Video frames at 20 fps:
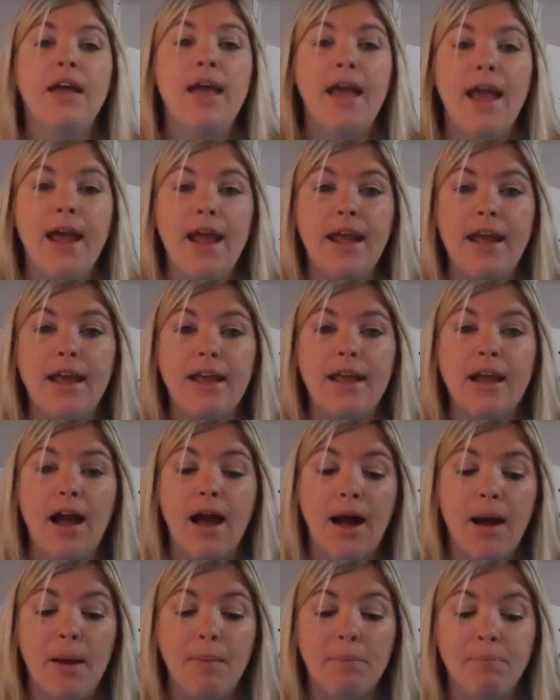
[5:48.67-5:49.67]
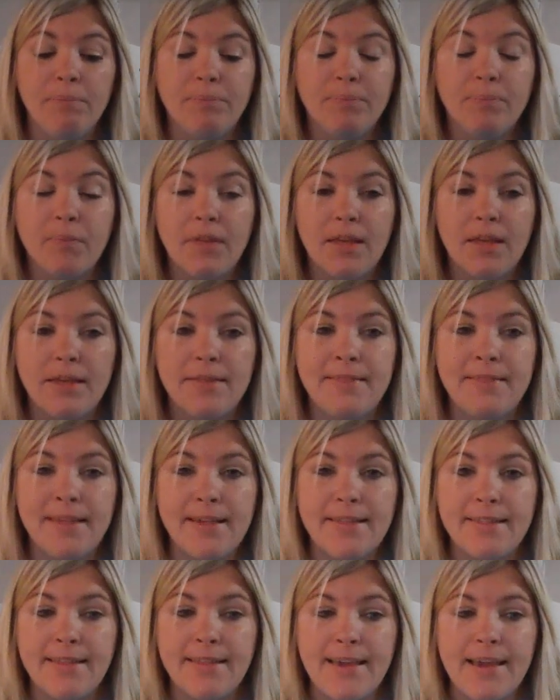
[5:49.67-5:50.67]
a
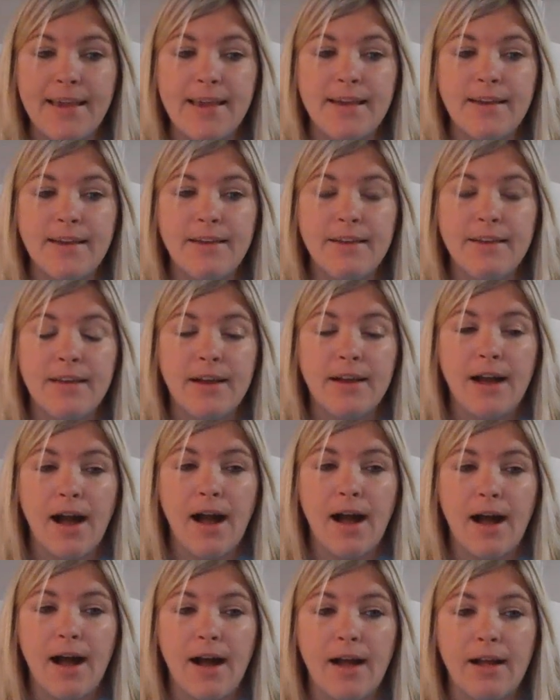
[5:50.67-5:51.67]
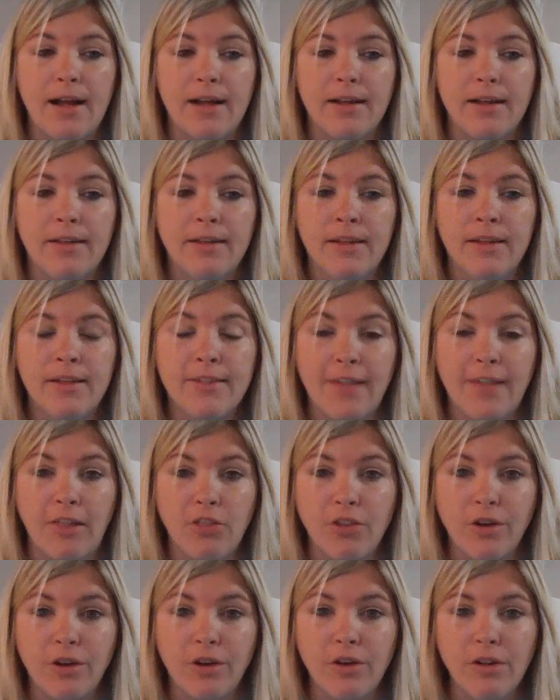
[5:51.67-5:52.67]
Disney scent
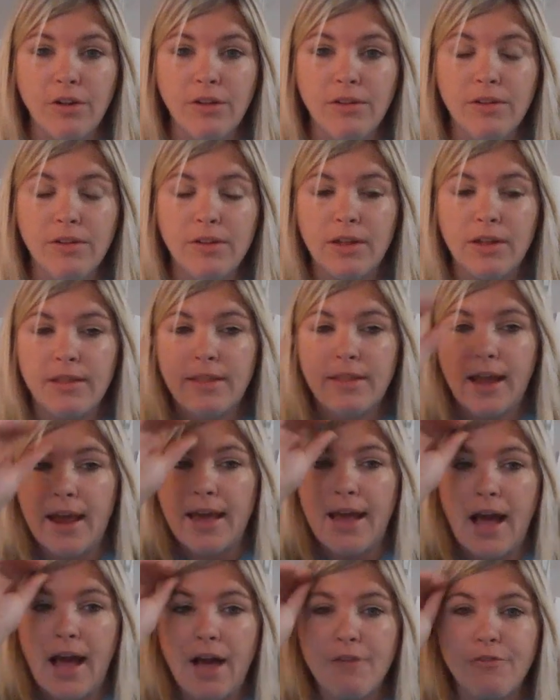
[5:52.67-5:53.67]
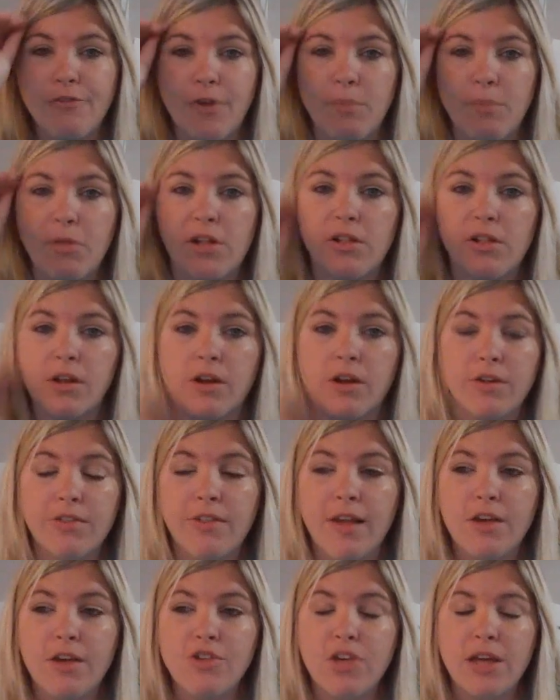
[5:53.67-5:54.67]
circle that I got from the clearance
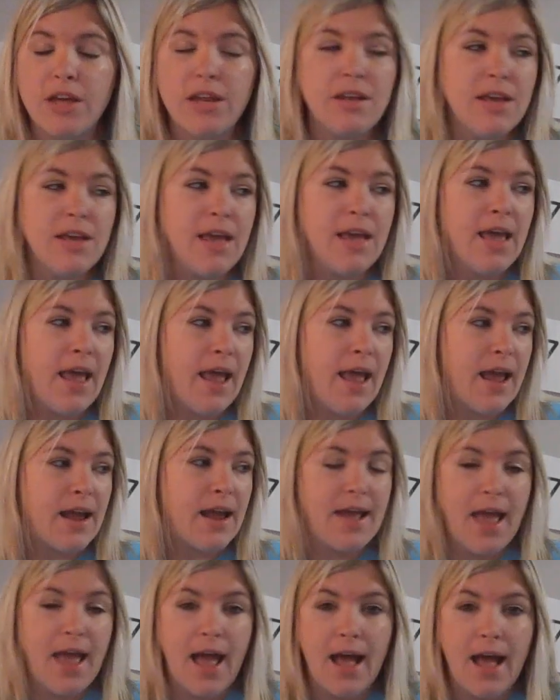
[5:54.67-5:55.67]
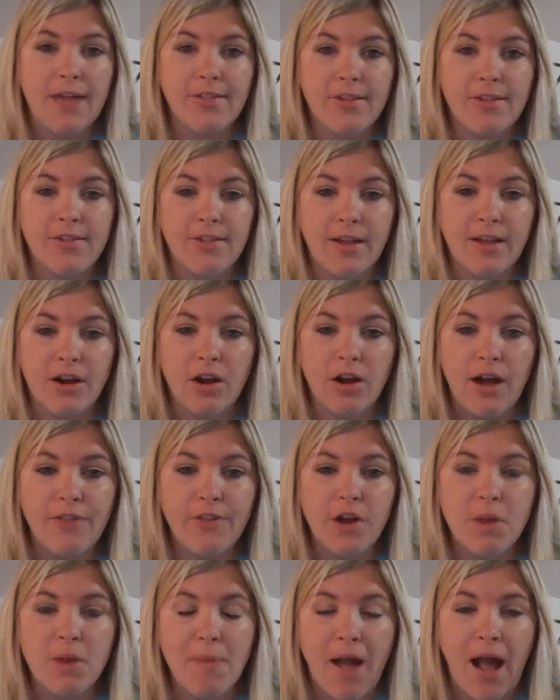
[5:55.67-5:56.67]
section, and it has a sticker on
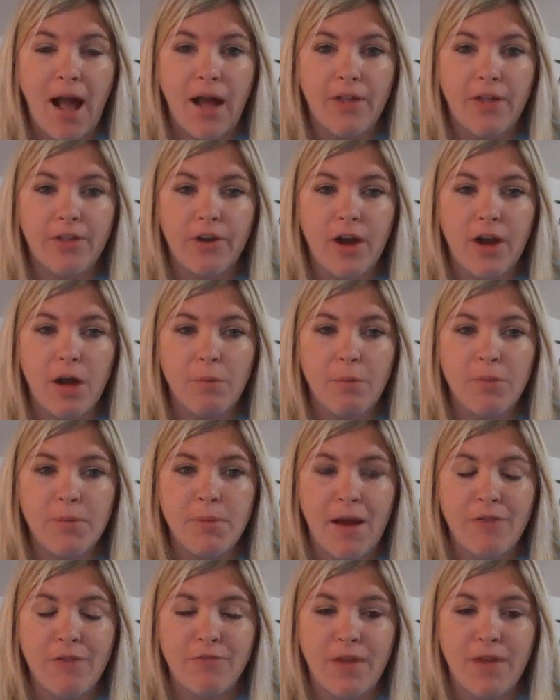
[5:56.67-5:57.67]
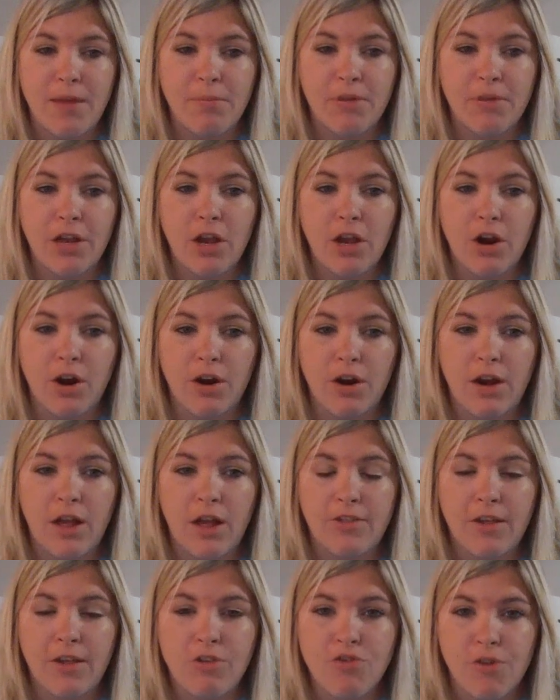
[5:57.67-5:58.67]
there about how they're helping my family earn
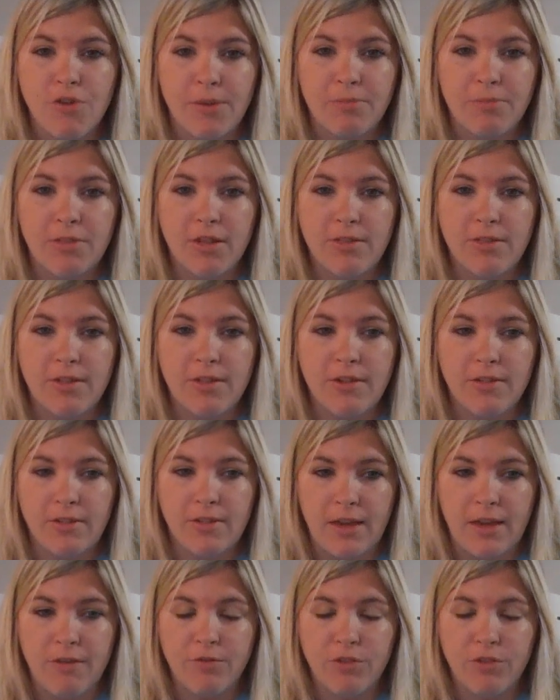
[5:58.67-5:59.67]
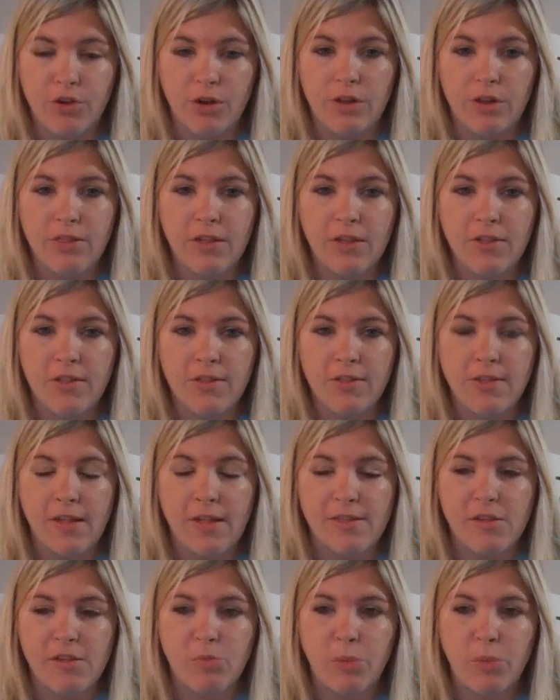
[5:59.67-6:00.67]
us a trip to Disney during this
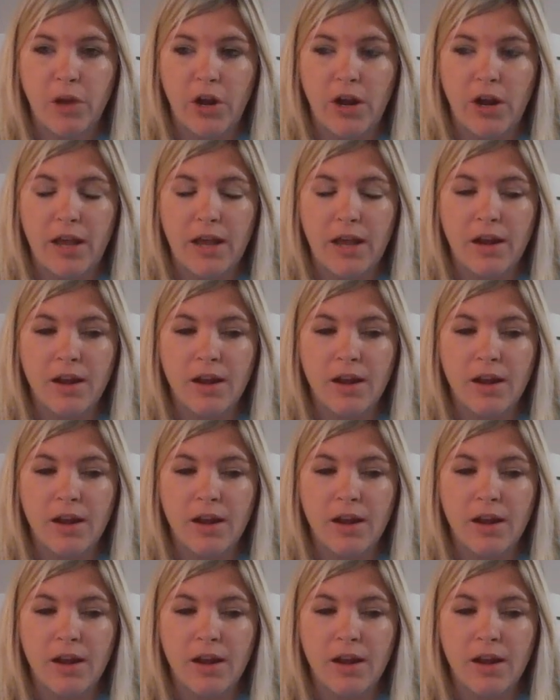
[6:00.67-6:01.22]
incentive period.